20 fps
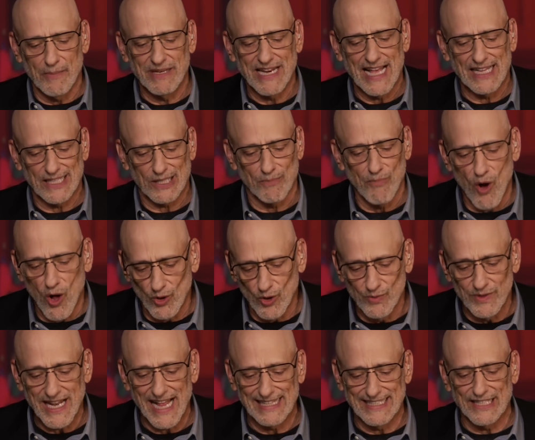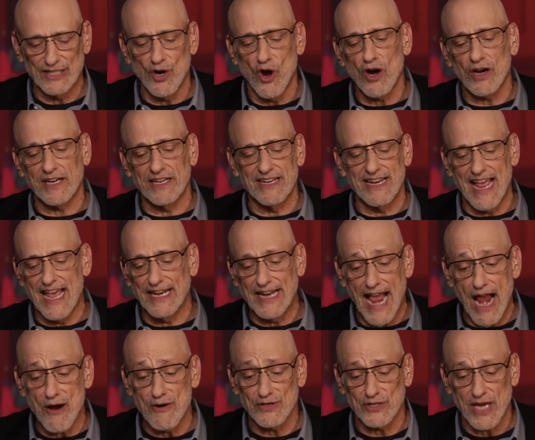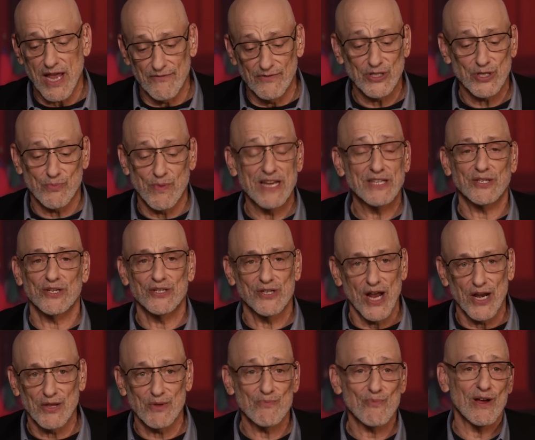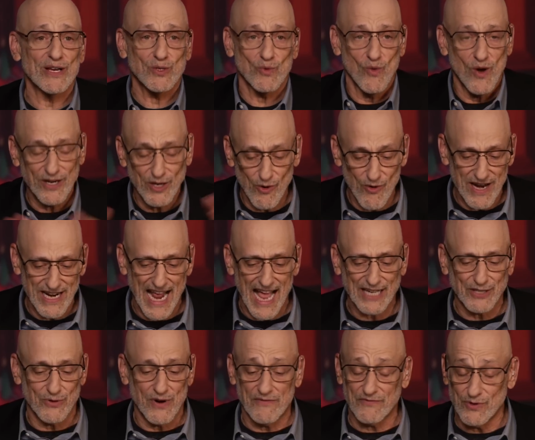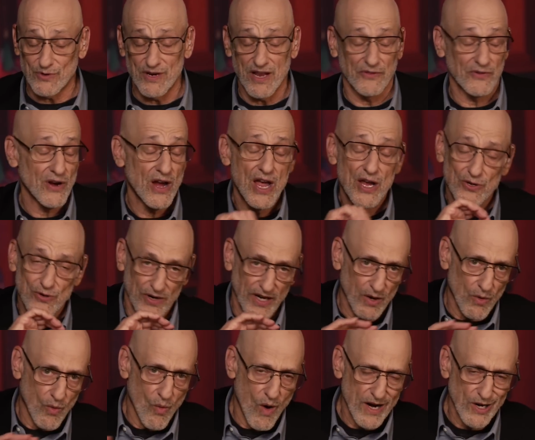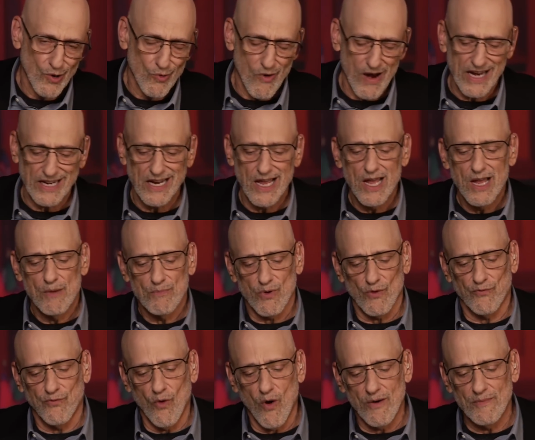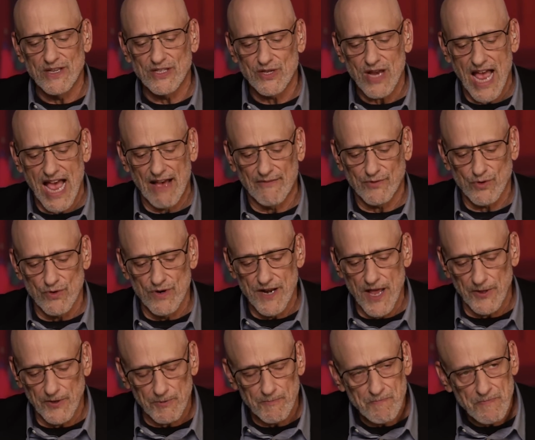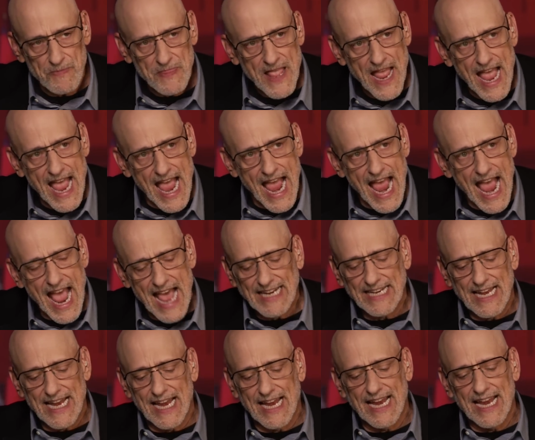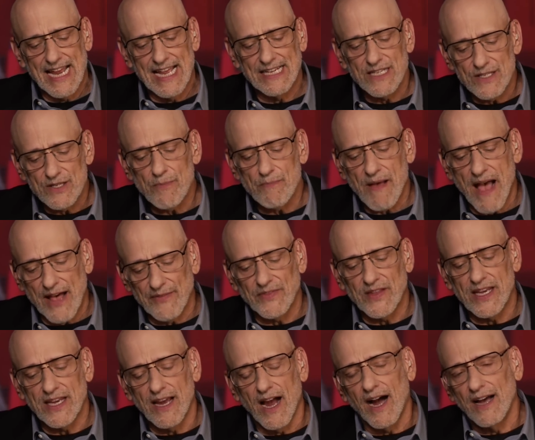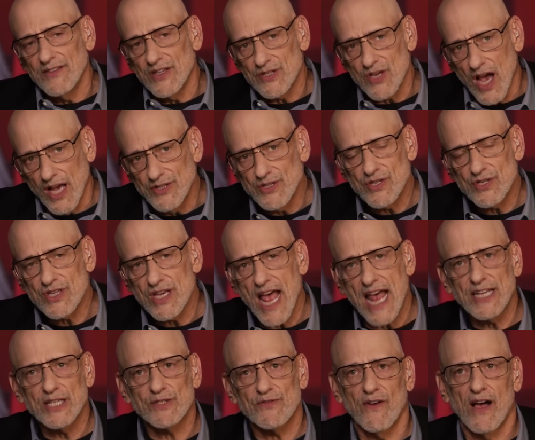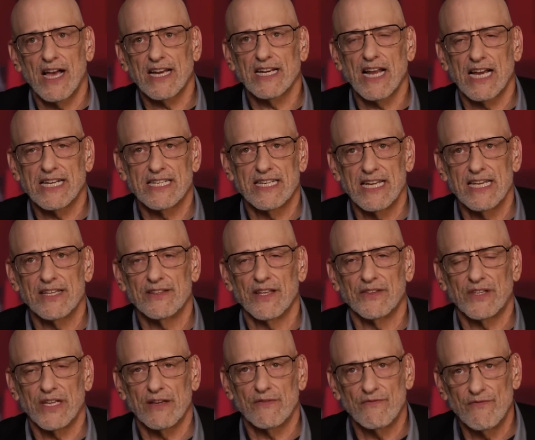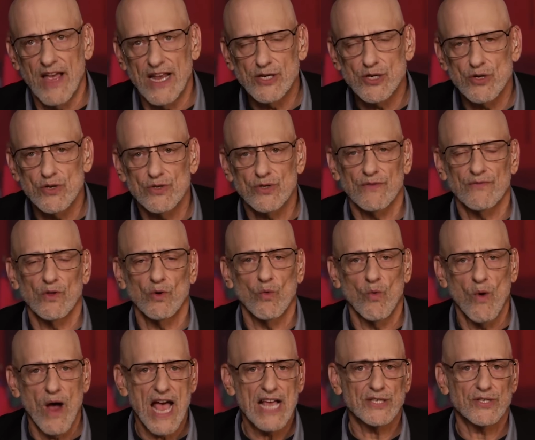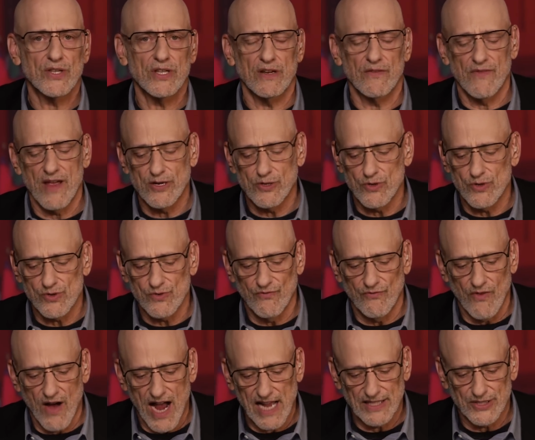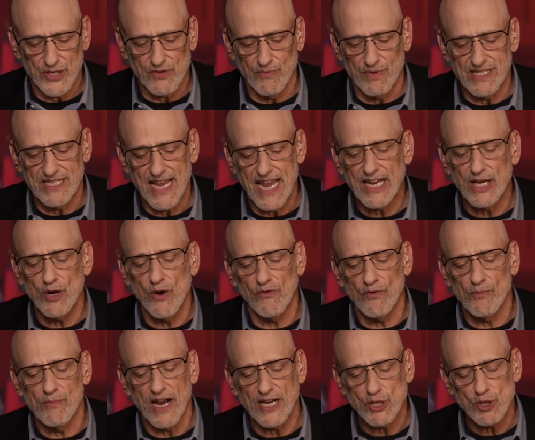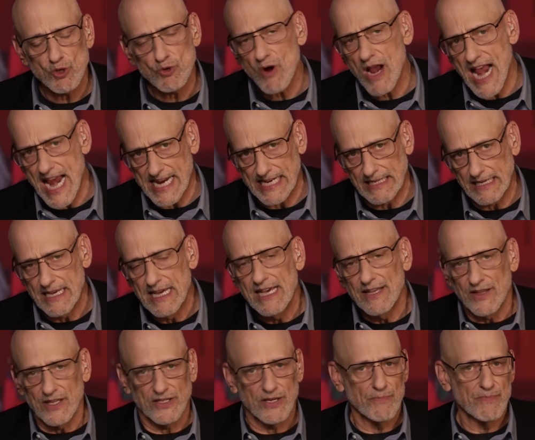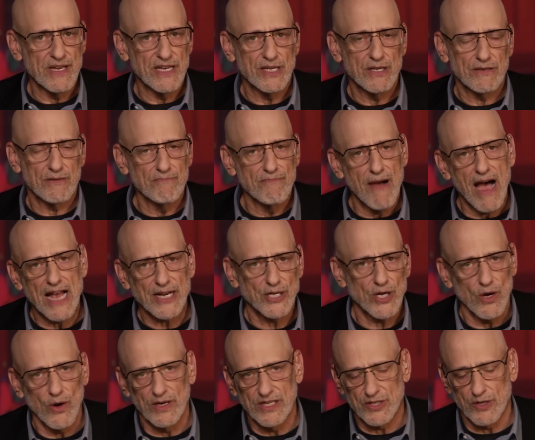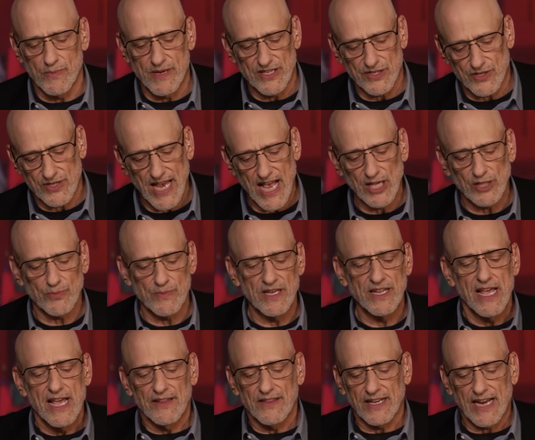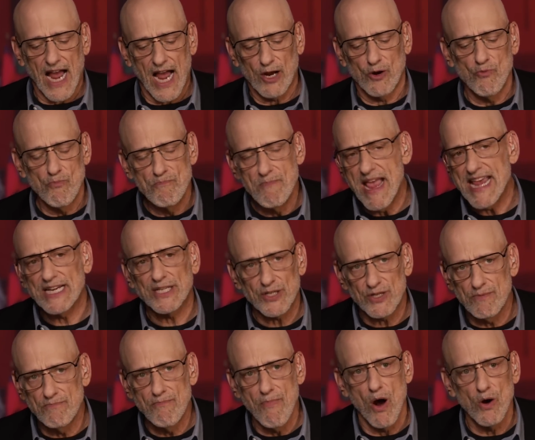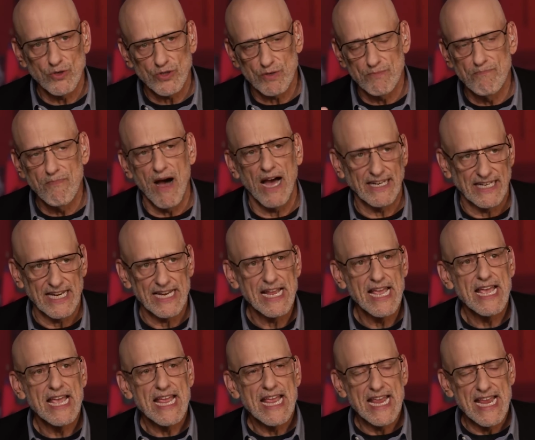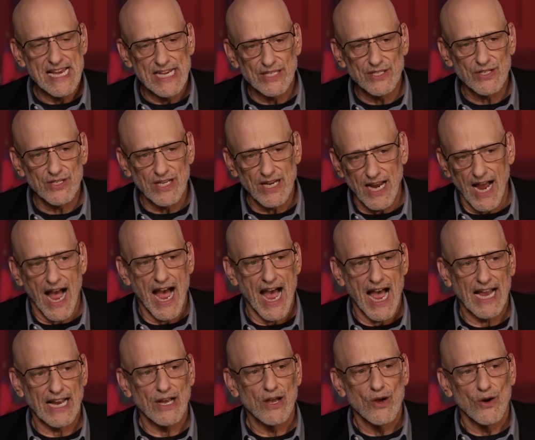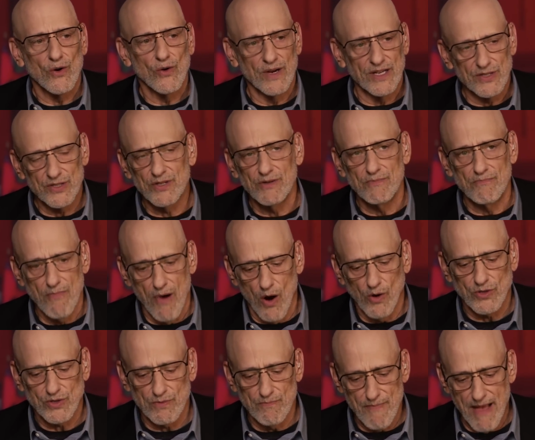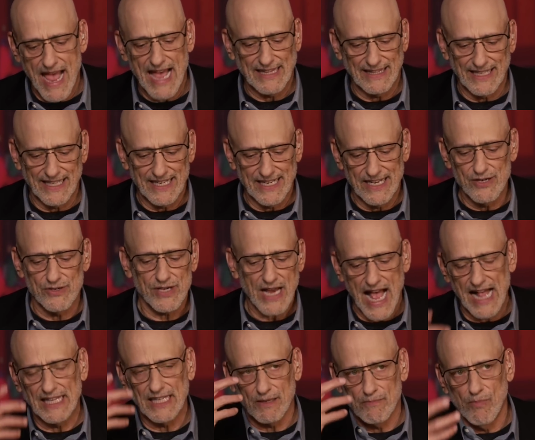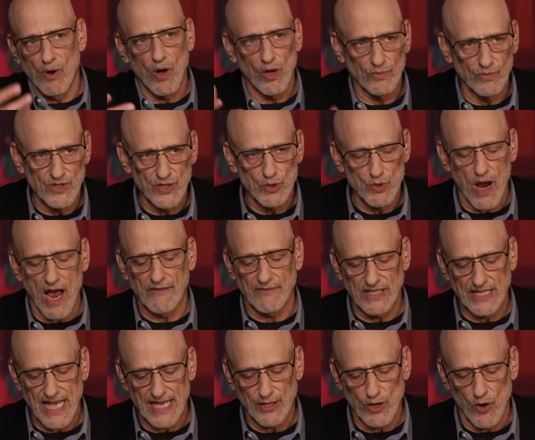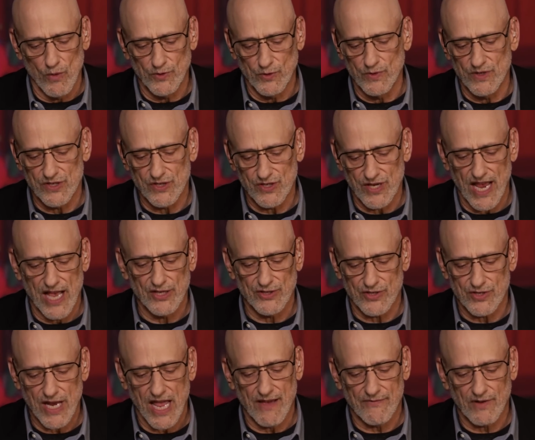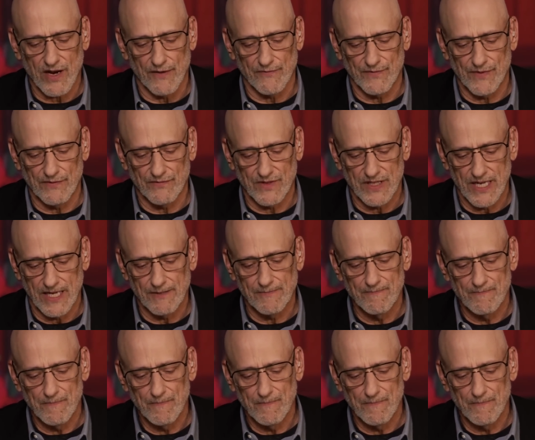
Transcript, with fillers: Lemmon, Alec Baldwin, Alan Arkin, Ed Harris, Kevin Spacey, Jonathan Pryce, one great actor after another, turning in one great performance after another. And it is about the, this unsatisfying idea that the adventures of the West, the adventures of violence, have been taken over by trade. That to be macho is to be a salesman. The guy who makes the most money is the guy who is the most manly. And here's Alec Baldwin driving that home to his sales staff, cut 15.